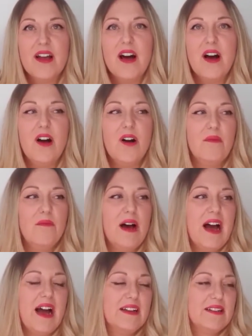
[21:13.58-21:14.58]

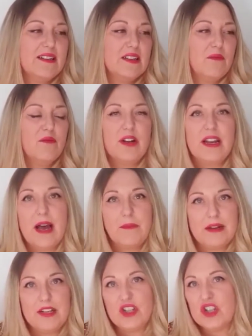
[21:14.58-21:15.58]
And I'm really
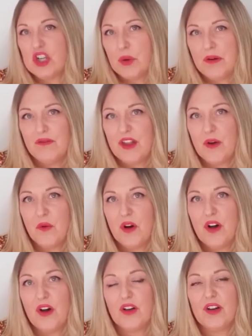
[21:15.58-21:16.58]
happy to show off their
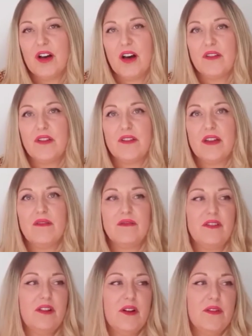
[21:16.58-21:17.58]
work. I think
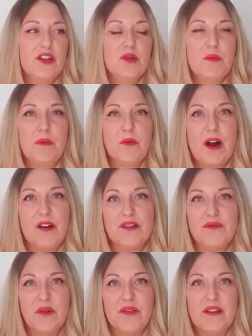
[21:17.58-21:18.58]
they should be proud
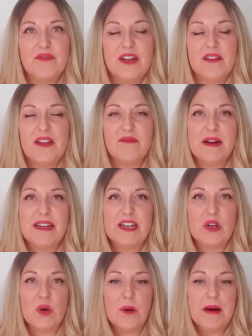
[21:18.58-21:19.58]
of what they've done. They've made it
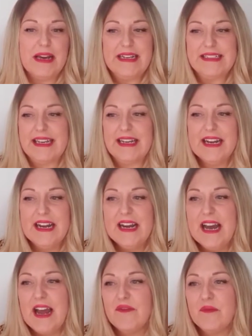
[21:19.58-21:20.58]
look amazing.
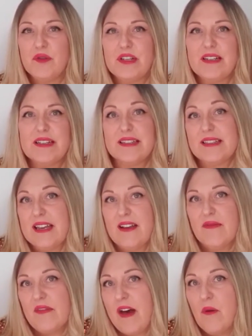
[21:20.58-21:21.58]
Everybody that's
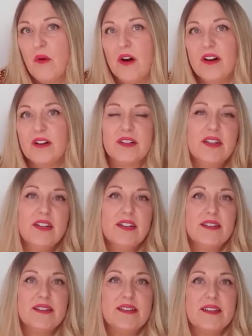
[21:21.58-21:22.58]
seen their work
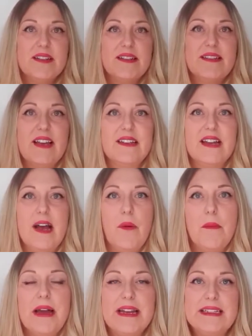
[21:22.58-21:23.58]
has said how
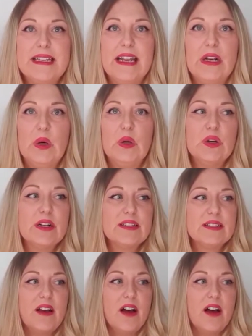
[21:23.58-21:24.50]
amazing it looks.